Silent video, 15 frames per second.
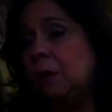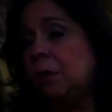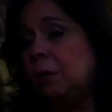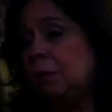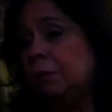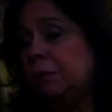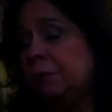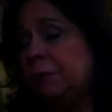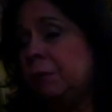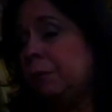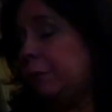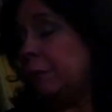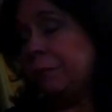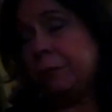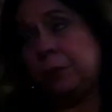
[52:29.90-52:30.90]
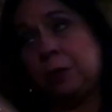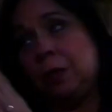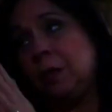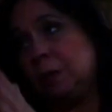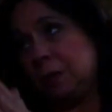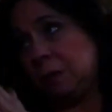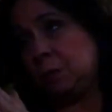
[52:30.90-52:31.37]
of, for, for
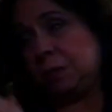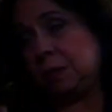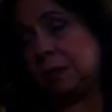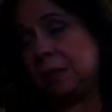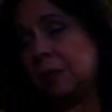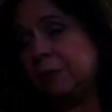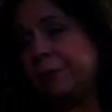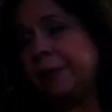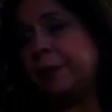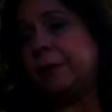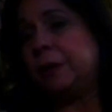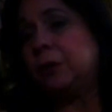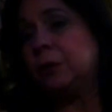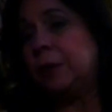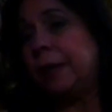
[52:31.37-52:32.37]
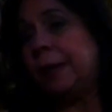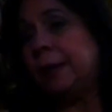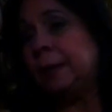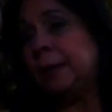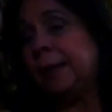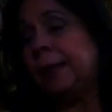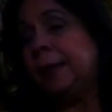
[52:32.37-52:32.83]
years, he was executive director
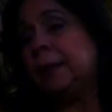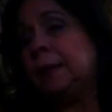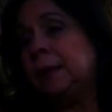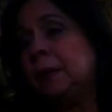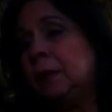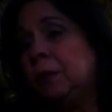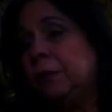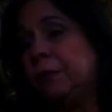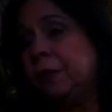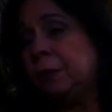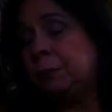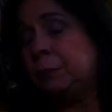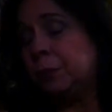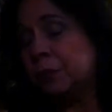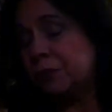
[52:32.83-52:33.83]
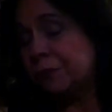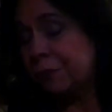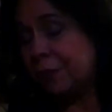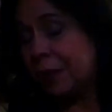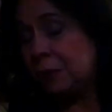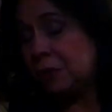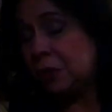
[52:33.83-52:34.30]
and, and of the Bronx
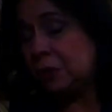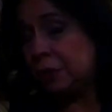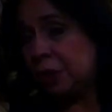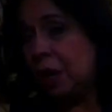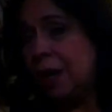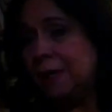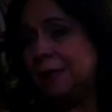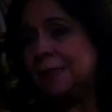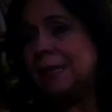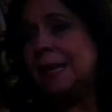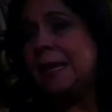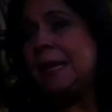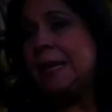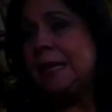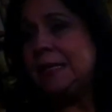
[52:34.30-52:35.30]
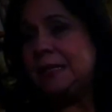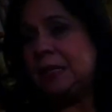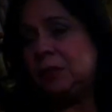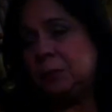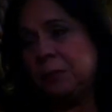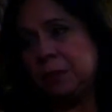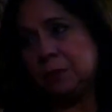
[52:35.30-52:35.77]
Council of the Arts,
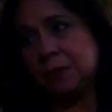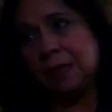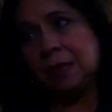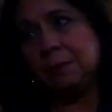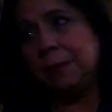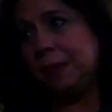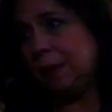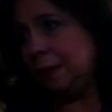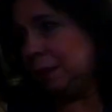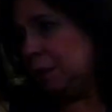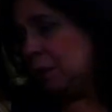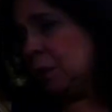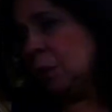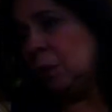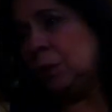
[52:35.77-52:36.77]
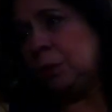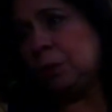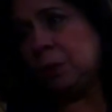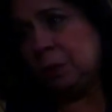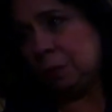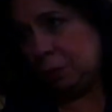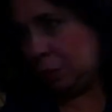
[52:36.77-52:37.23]
said to me, Rosalba, you know,
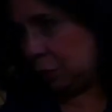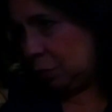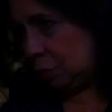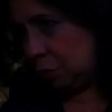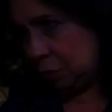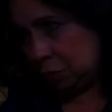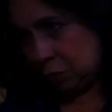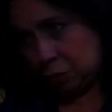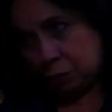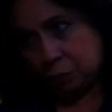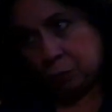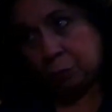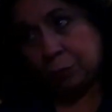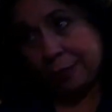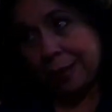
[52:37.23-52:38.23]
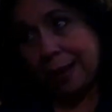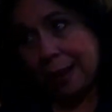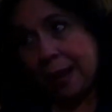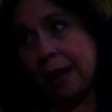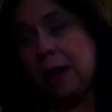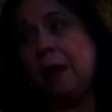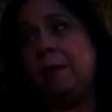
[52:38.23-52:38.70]
we
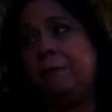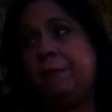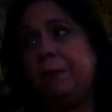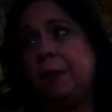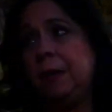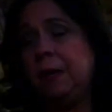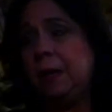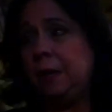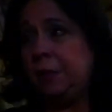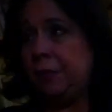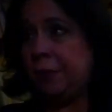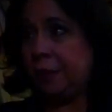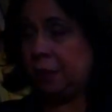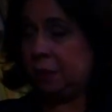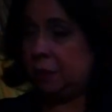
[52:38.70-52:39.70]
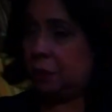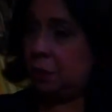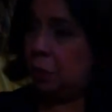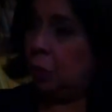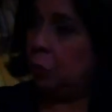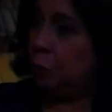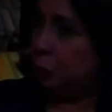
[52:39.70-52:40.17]
have the
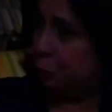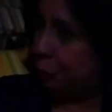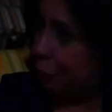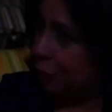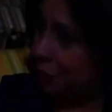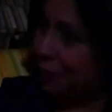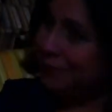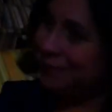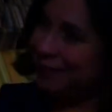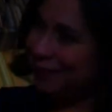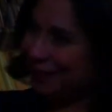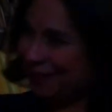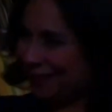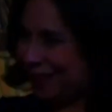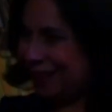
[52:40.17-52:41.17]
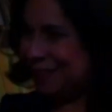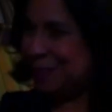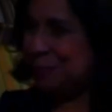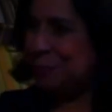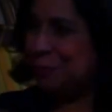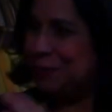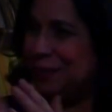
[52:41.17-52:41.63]
Longwood project, the uh,
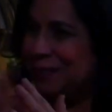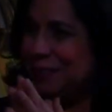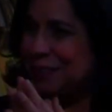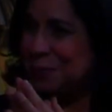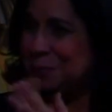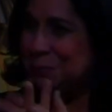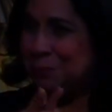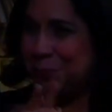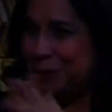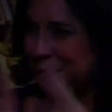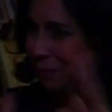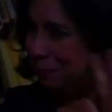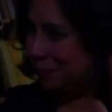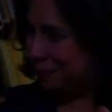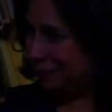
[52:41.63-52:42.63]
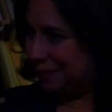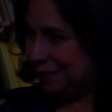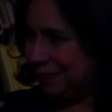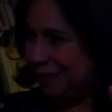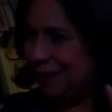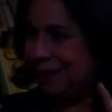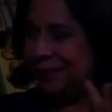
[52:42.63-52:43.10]
Arts project, this big
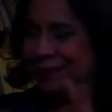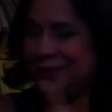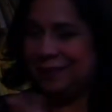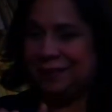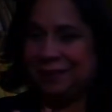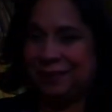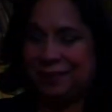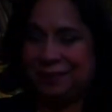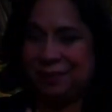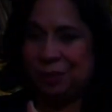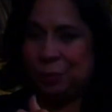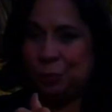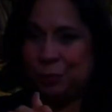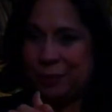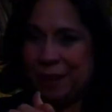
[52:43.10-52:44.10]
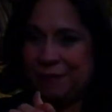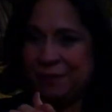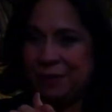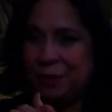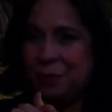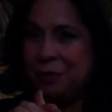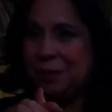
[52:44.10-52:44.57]
building in, in on Longwood
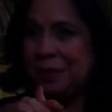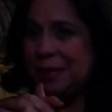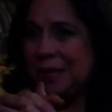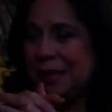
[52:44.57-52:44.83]
Avenue,